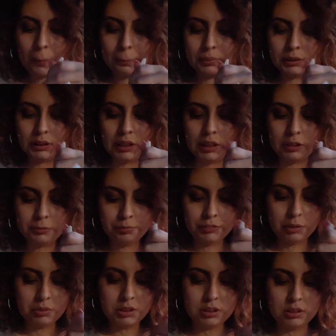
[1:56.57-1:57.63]
But yeah,
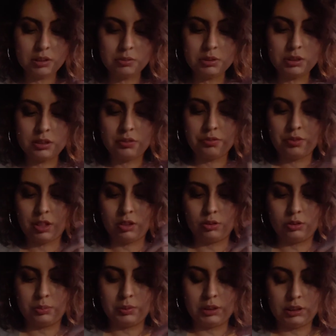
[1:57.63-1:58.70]
it was a
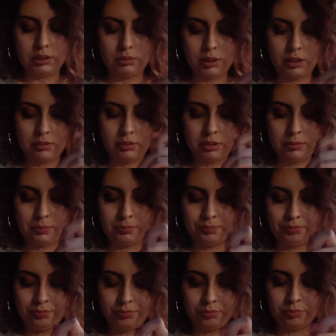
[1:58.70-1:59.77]
fail, but whatever.
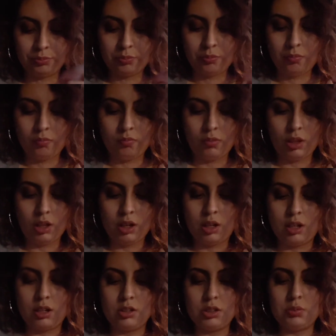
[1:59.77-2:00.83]

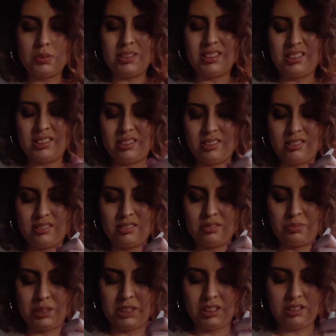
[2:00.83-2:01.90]
It is what it is.
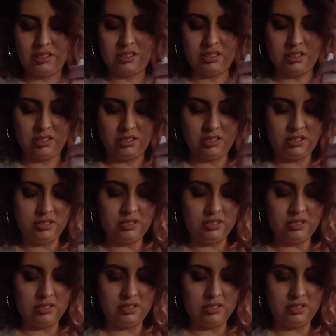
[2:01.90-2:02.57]
Oh my god.